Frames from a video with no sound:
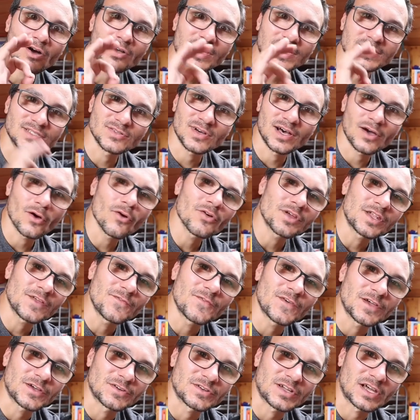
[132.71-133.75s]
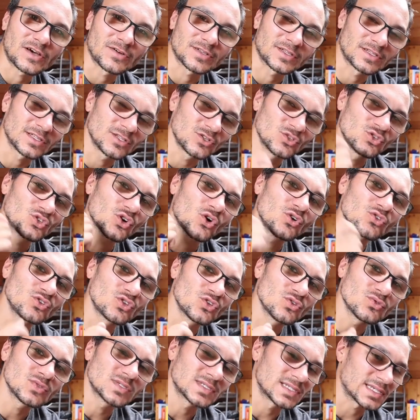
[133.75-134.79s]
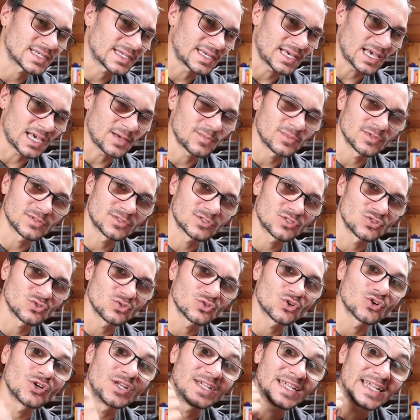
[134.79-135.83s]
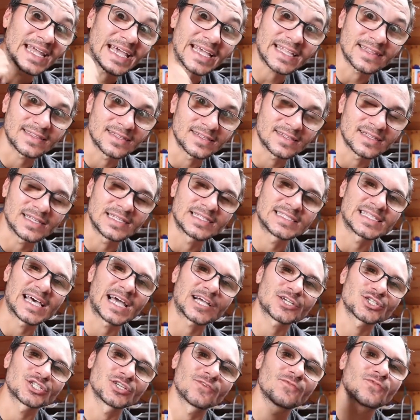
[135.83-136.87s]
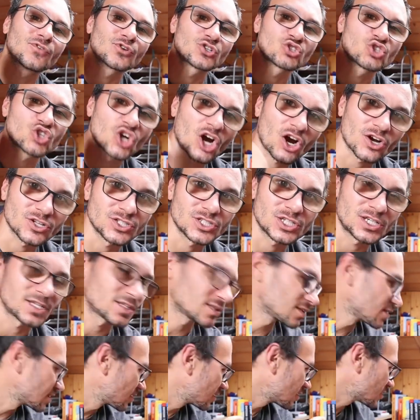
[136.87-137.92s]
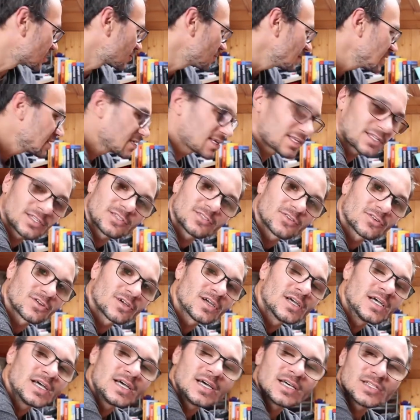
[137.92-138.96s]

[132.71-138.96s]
Okay, so I already figured out, you don't use the cable to connect it. It's actually for charging the speed editor.